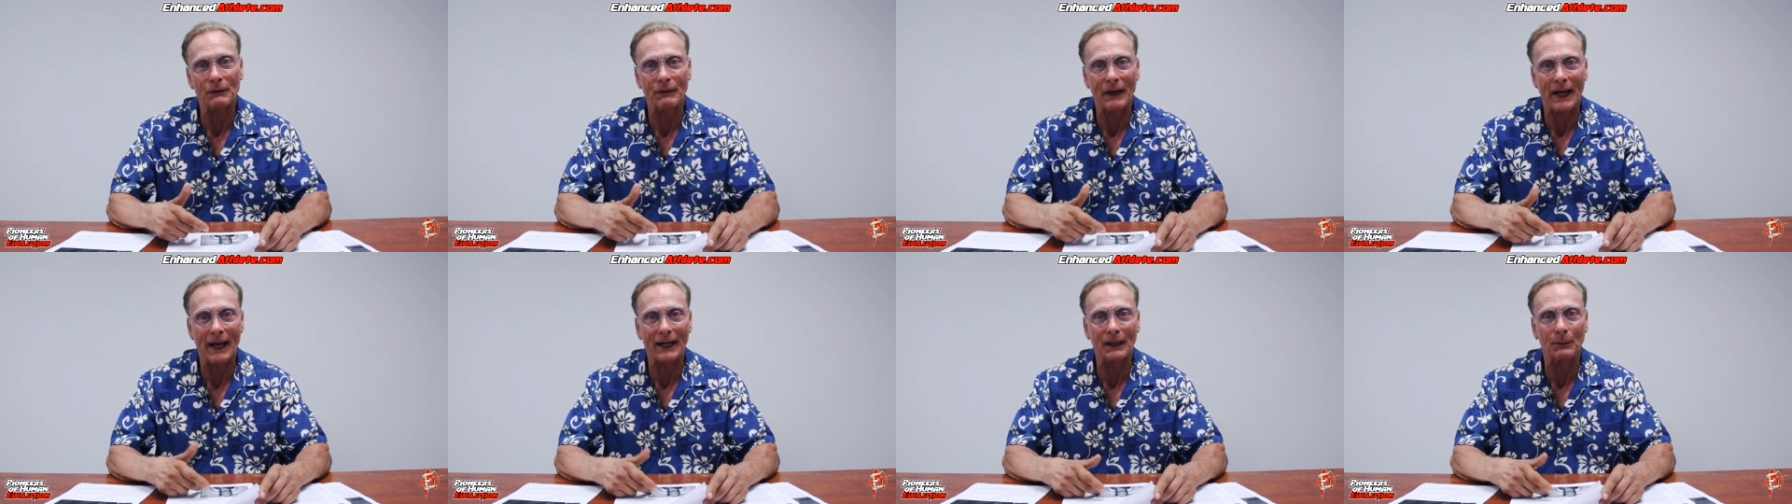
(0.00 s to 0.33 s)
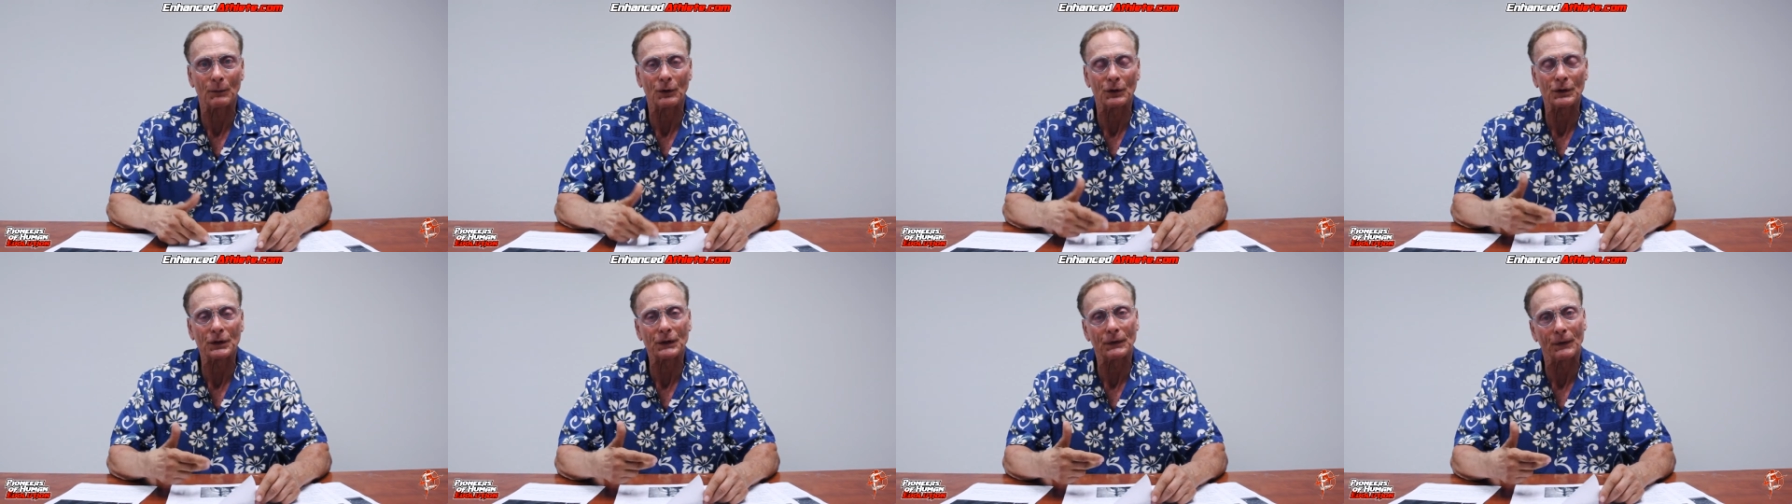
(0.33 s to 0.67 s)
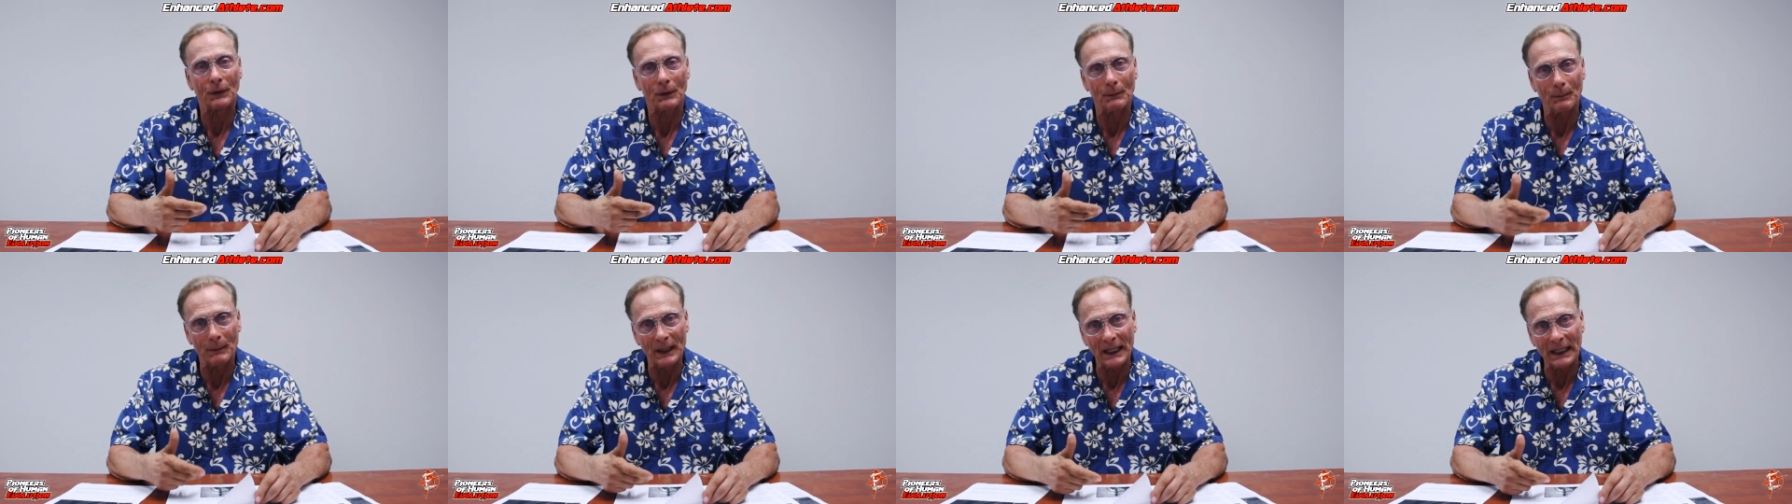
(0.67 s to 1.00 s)
animals
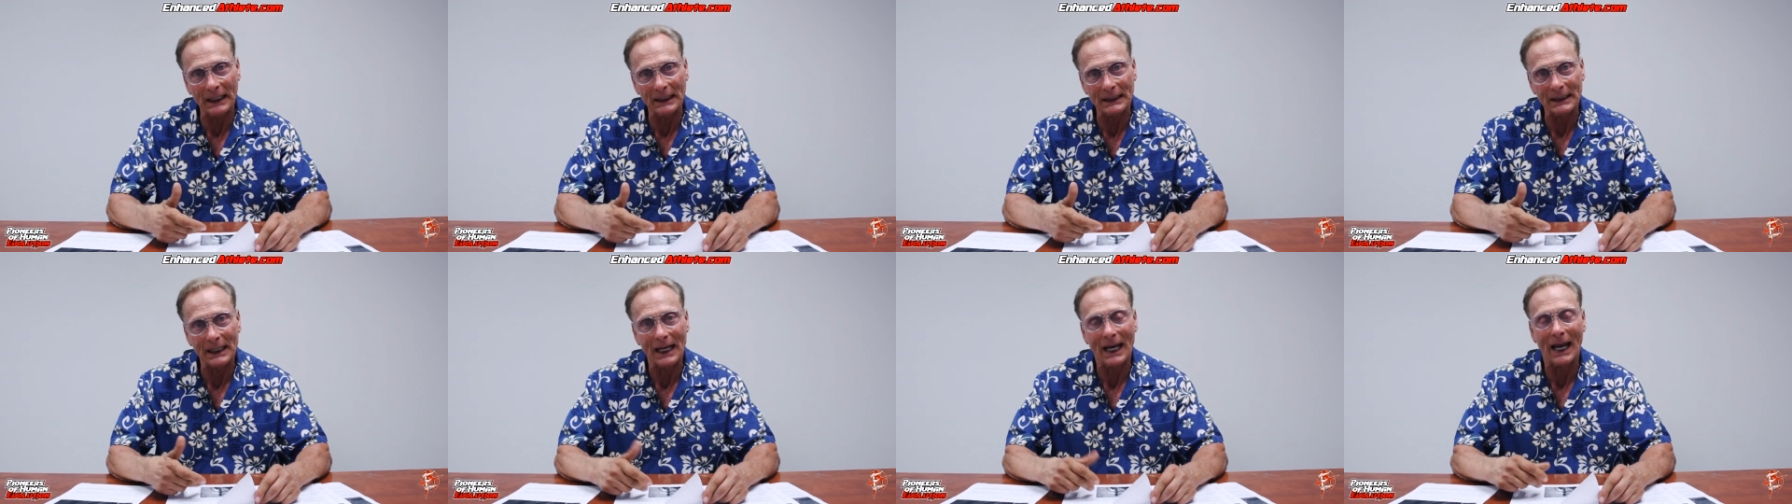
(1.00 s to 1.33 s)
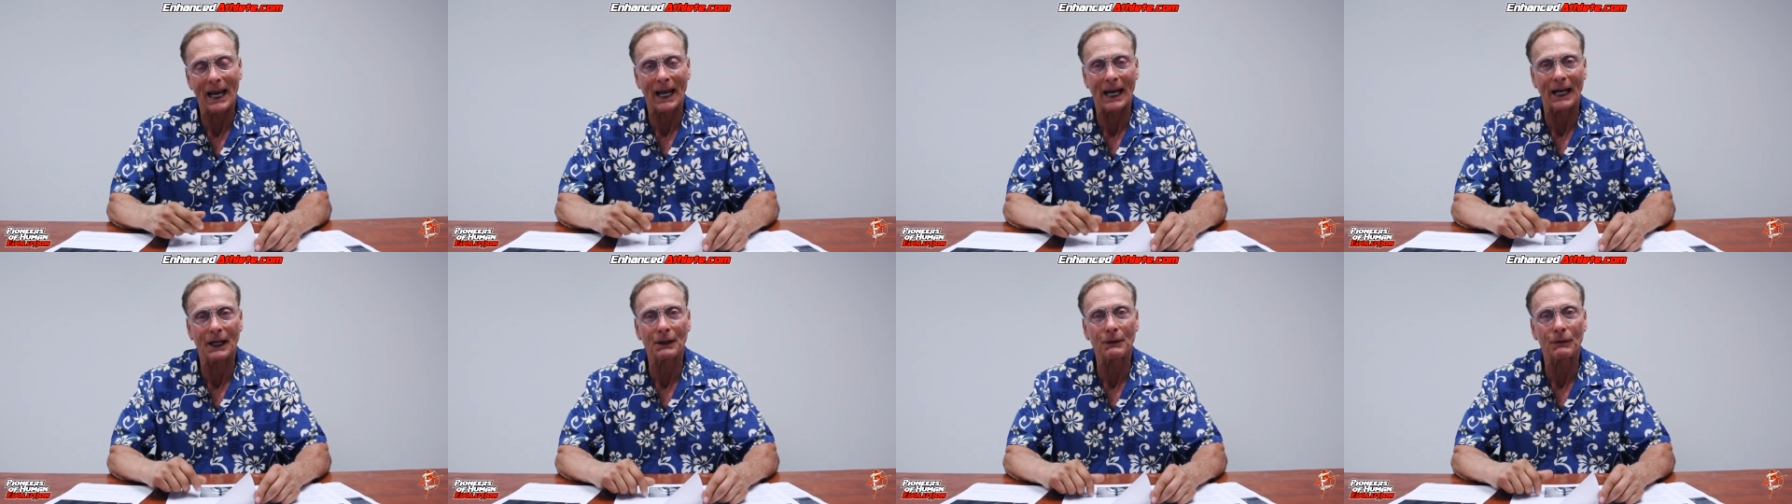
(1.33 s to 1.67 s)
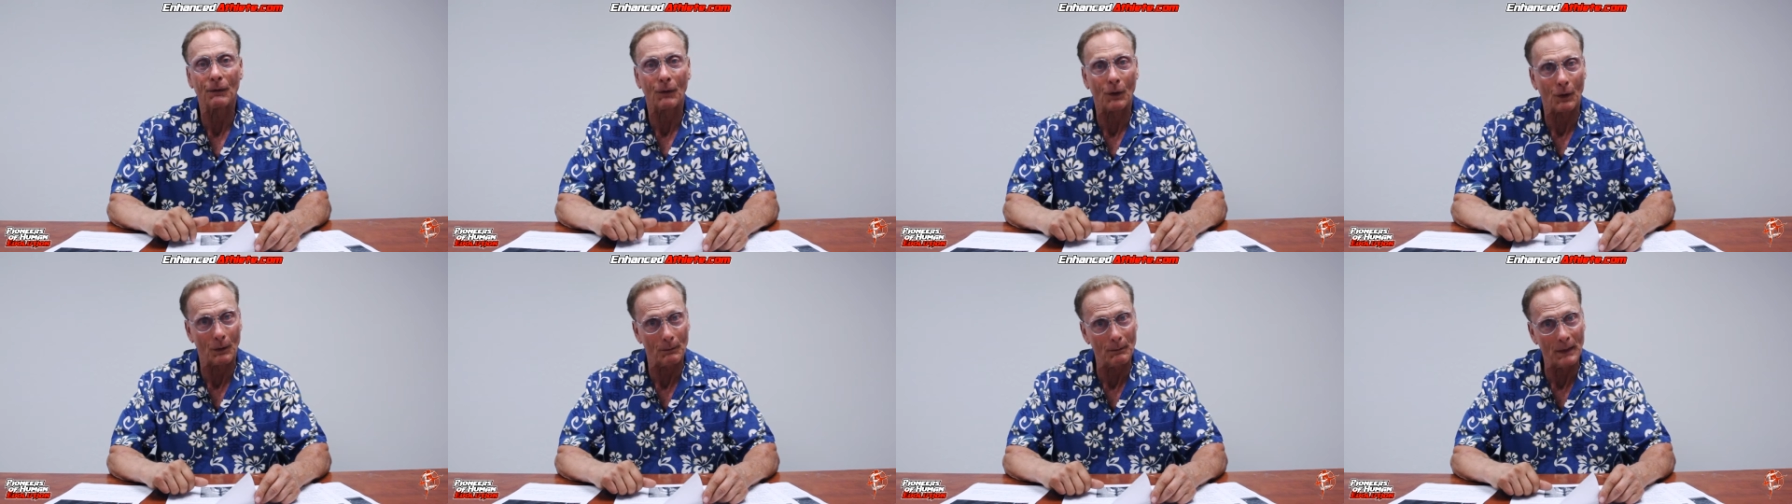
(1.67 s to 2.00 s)
for meat and
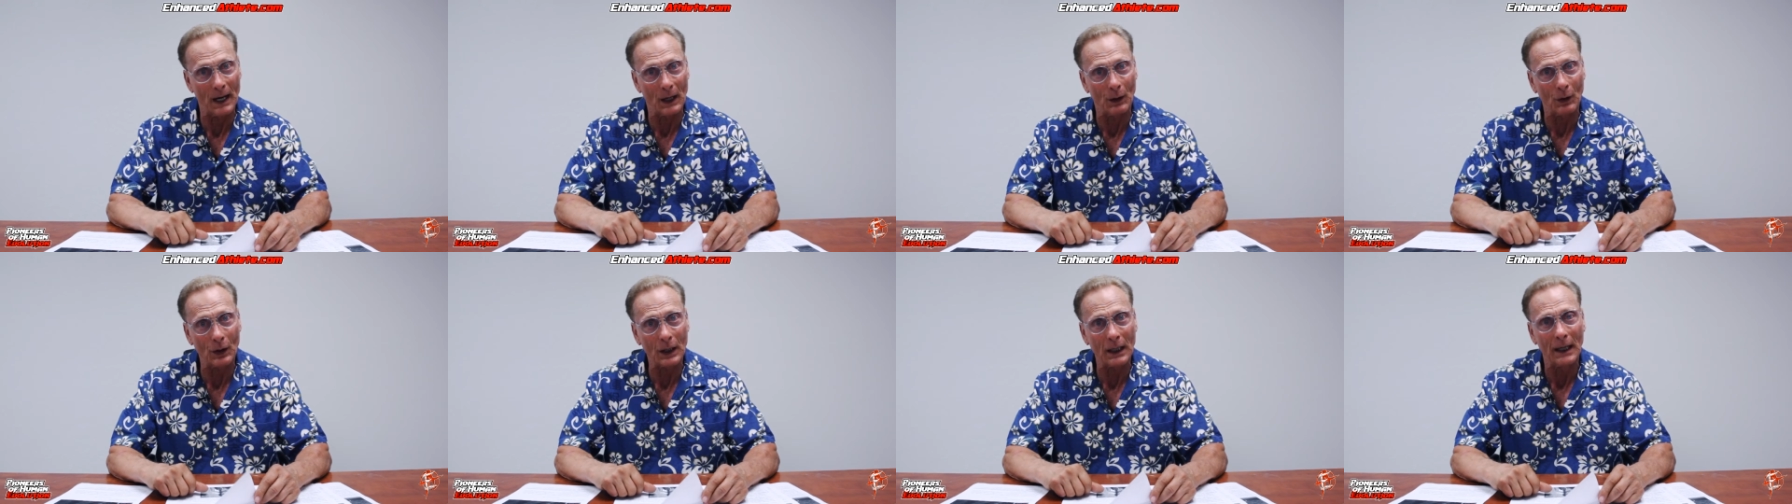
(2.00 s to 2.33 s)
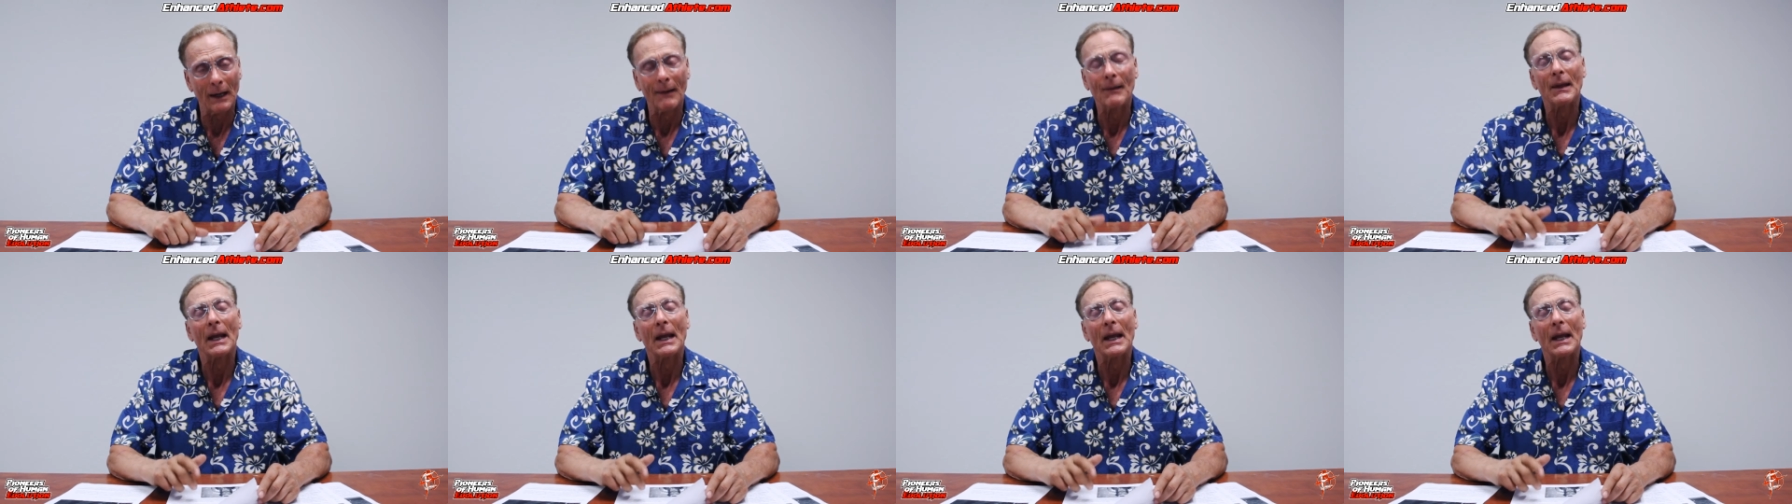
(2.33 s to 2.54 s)
for milk,